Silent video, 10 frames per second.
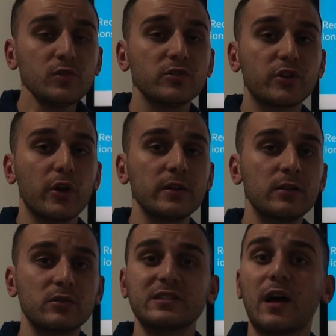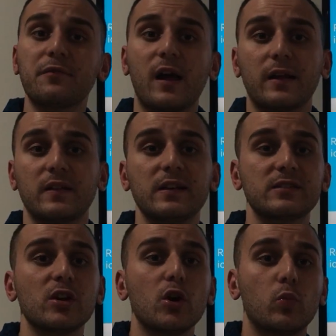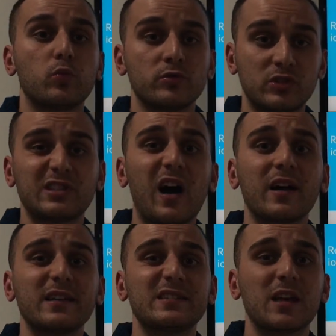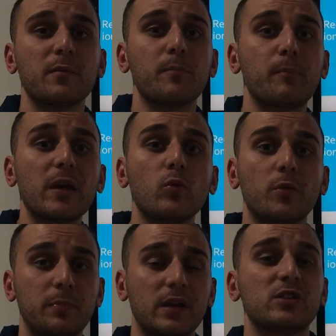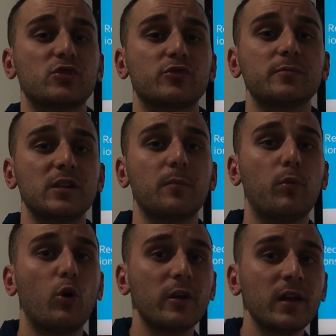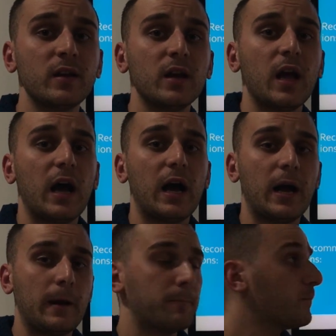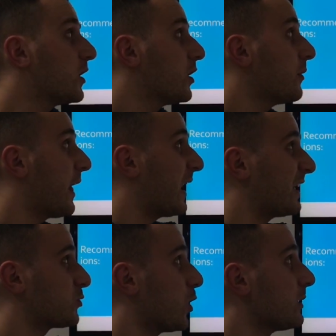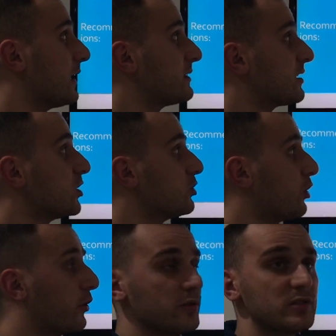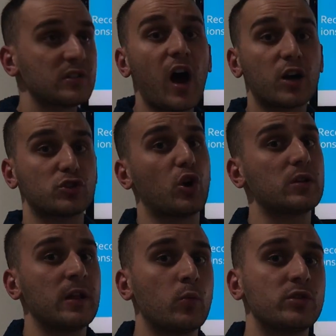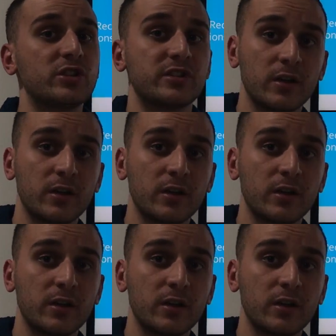So little stuff like this to target segment B would be extremely important. And as well as dark chocolate, which